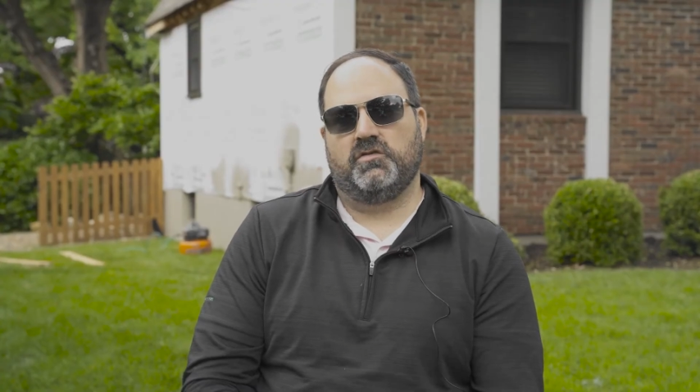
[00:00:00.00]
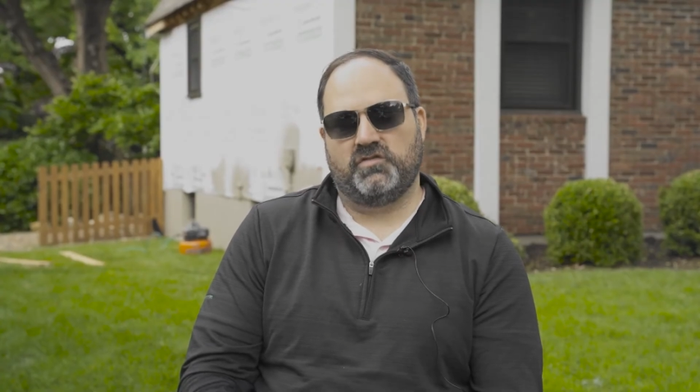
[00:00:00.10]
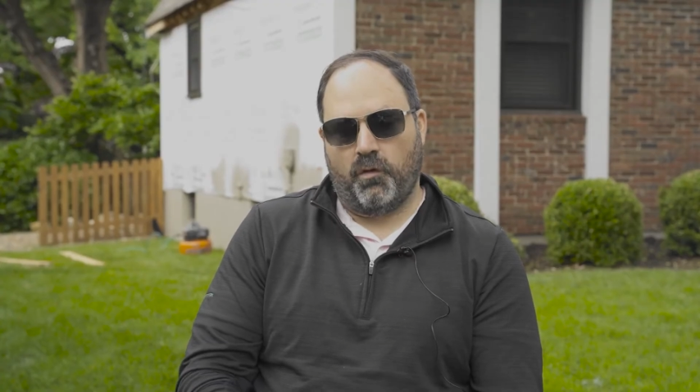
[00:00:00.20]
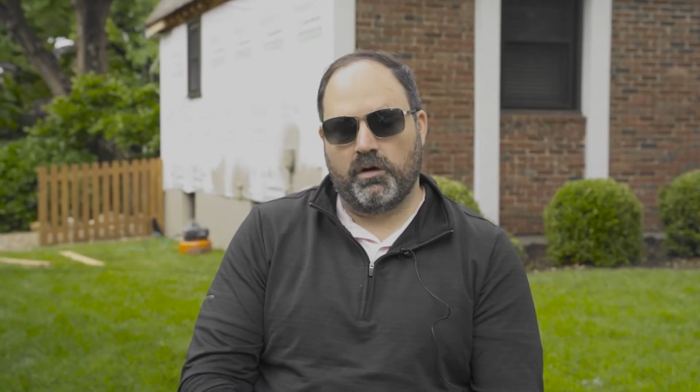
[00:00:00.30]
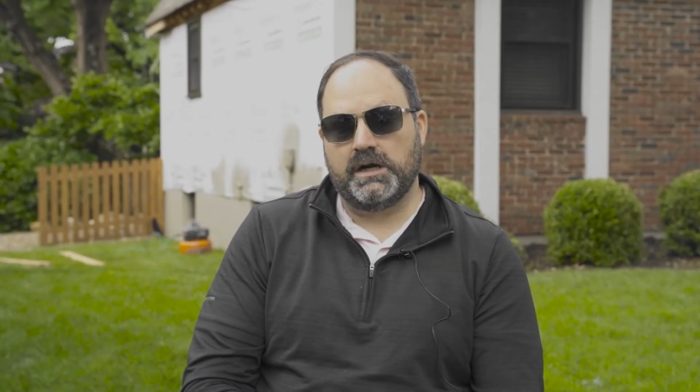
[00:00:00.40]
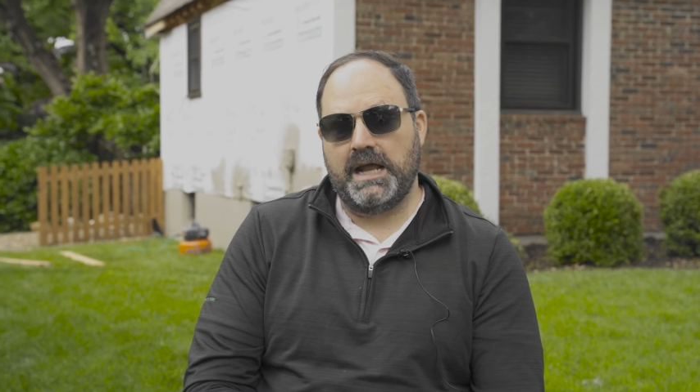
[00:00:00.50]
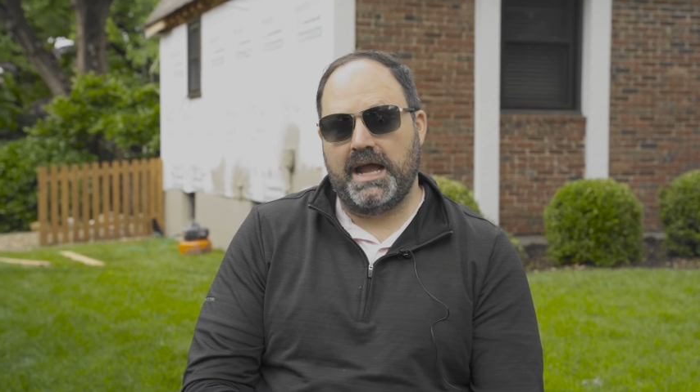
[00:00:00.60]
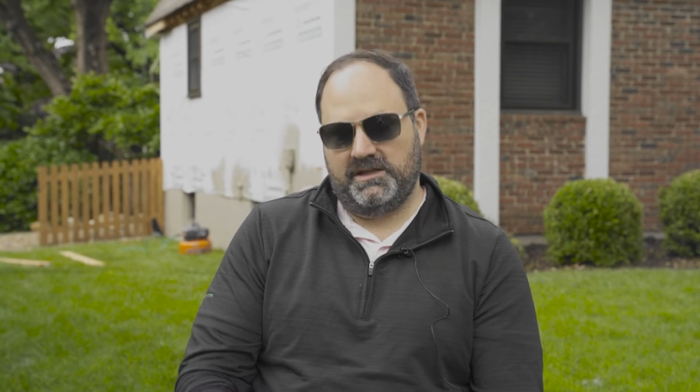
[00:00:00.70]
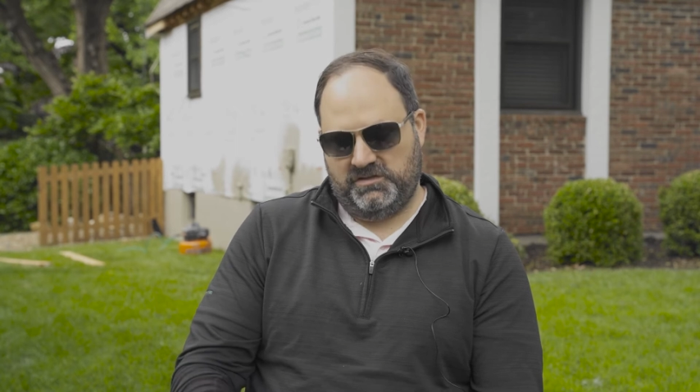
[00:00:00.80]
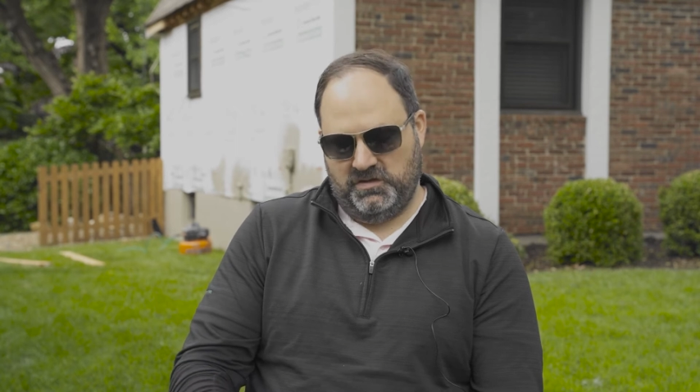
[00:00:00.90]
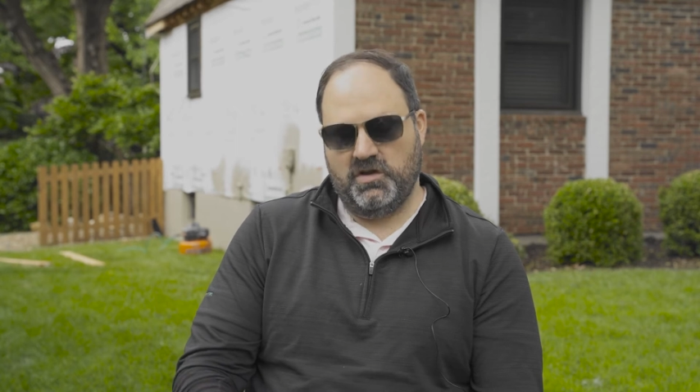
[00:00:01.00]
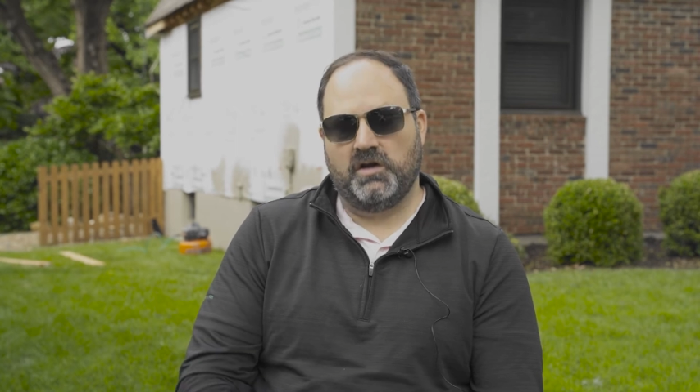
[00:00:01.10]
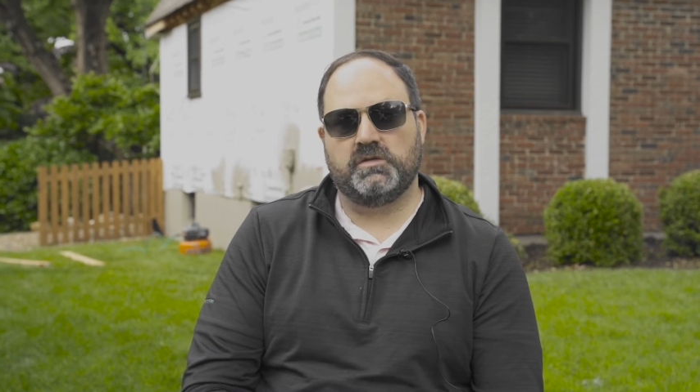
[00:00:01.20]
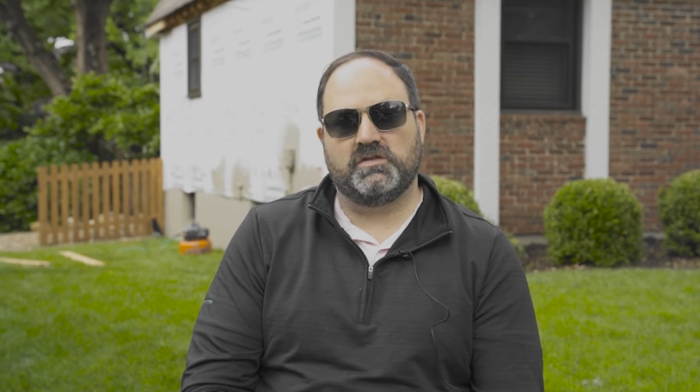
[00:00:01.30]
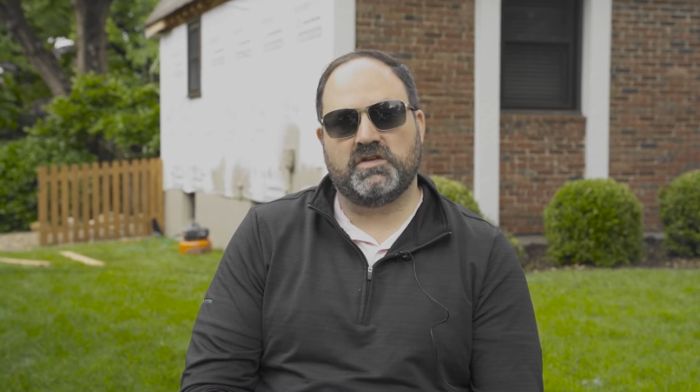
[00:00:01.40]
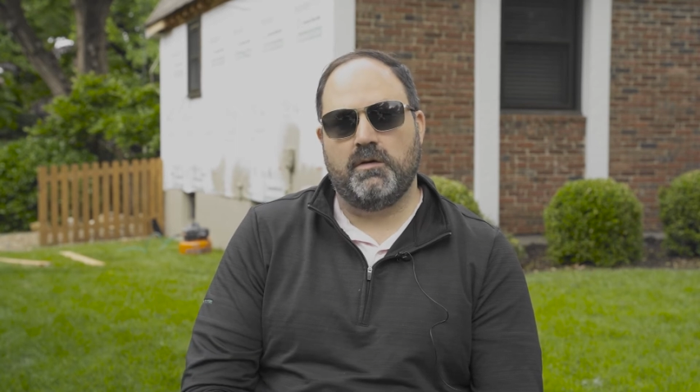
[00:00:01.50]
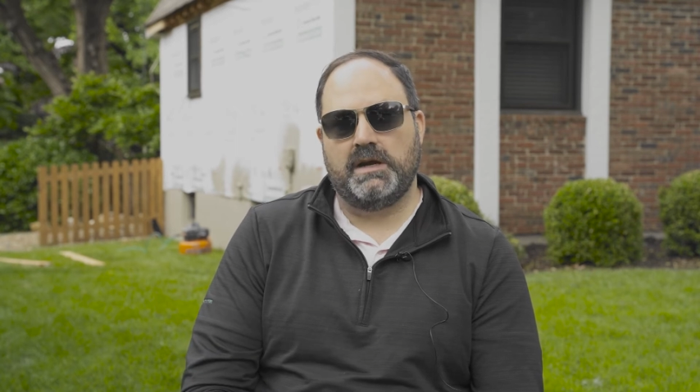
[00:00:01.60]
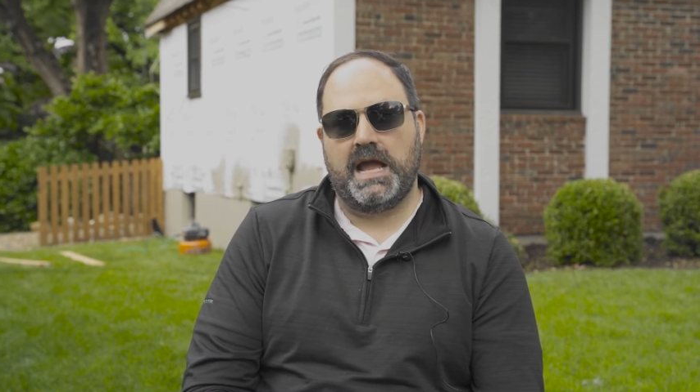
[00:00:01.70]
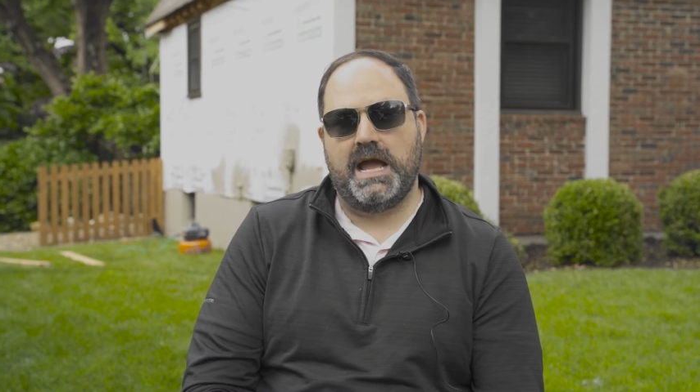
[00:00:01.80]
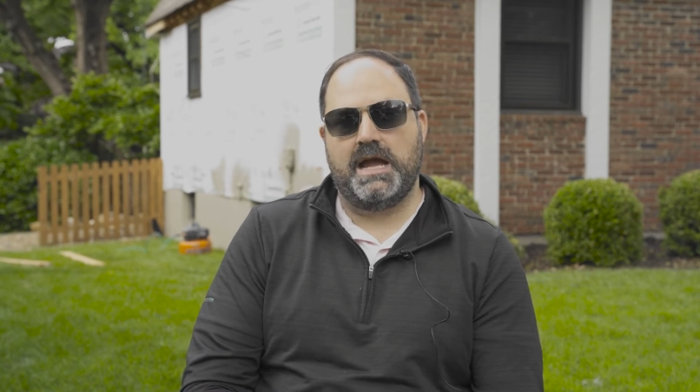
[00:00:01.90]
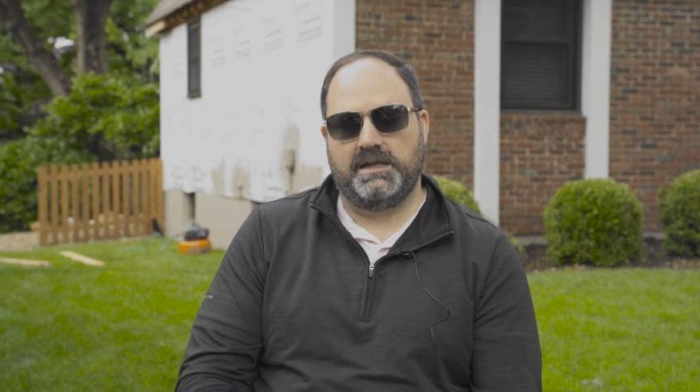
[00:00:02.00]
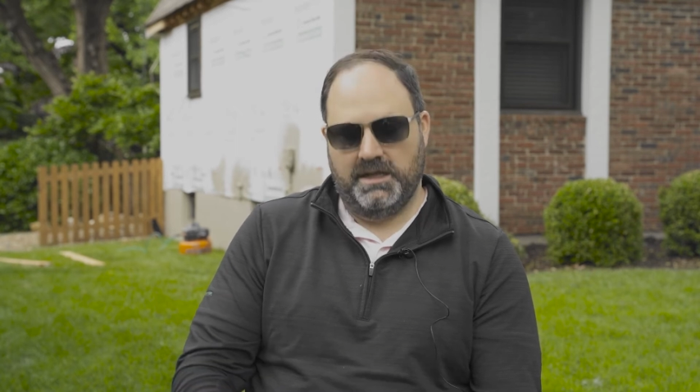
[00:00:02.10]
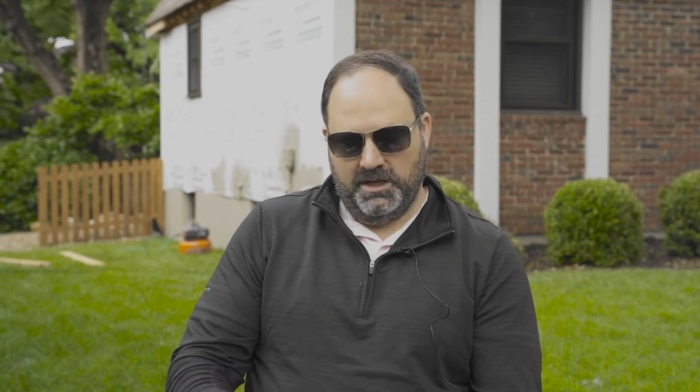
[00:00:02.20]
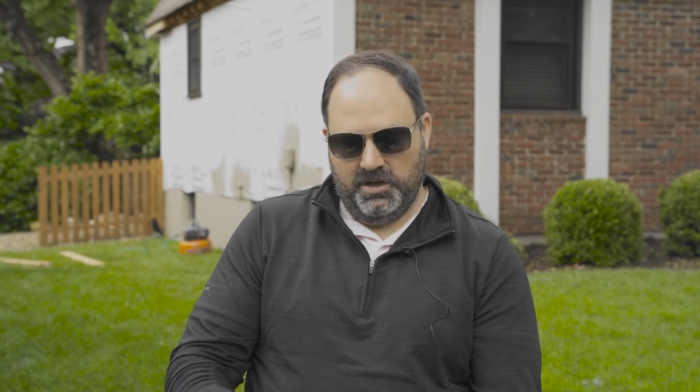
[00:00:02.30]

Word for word: who's organized, who knows what's going on,